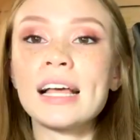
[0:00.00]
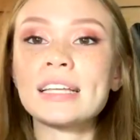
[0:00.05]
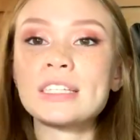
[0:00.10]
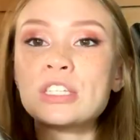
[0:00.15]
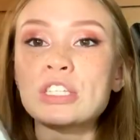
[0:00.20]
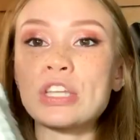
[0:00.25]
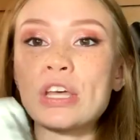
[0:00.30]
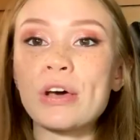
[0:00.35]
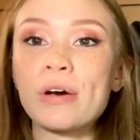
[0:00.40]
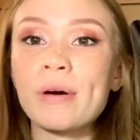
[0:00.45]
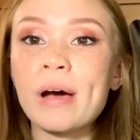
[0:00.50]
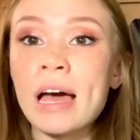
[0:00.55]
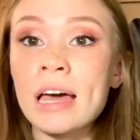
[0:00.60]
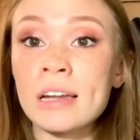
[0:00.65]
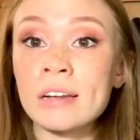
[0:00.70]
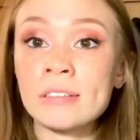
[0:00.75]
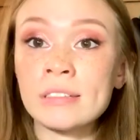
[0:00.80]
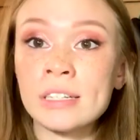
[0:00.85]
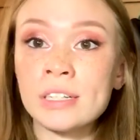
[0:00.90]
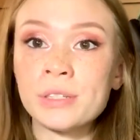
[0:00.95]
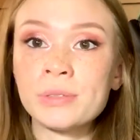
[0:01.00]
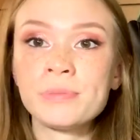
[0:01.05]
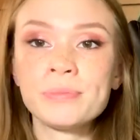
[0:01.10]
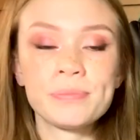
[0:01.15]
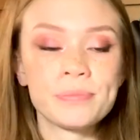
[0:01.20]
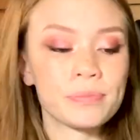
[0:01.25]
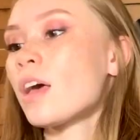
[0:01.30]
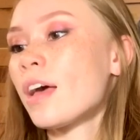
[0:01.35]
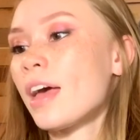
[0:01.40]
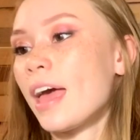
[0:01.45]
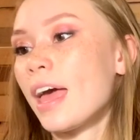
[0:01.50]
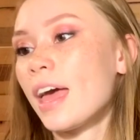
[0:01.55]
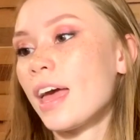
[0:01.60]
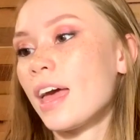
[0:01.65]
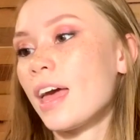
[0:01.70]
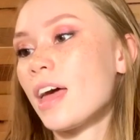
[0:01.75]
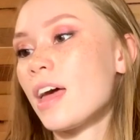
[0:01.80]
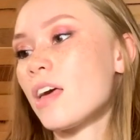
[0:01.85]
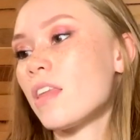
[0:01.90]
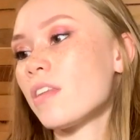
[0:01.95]
so I don't know.
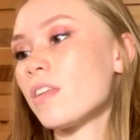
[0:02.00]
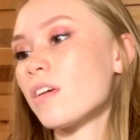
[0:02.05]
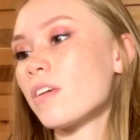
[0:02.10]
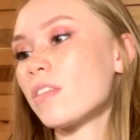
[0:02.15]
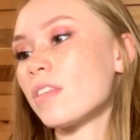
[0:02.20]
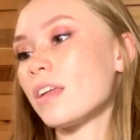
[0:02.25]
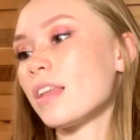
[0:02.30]
And